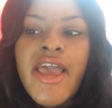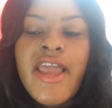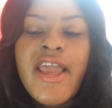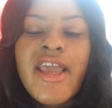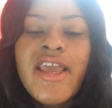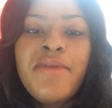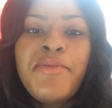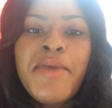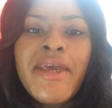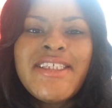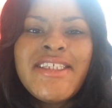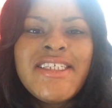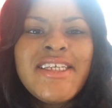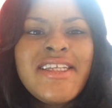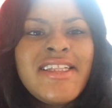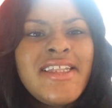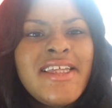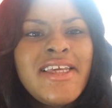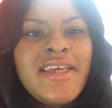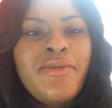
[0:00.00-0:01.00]
And
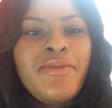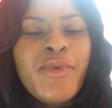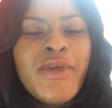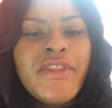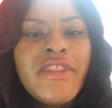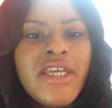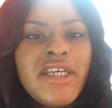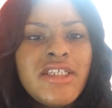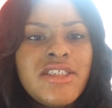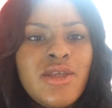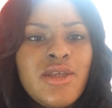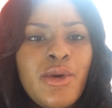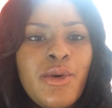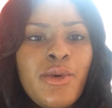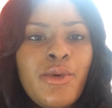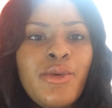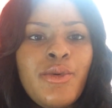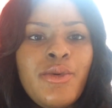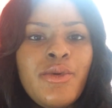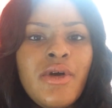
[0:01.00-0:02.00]
basically what they
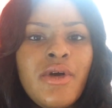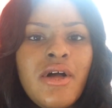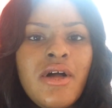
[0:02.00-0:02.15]
told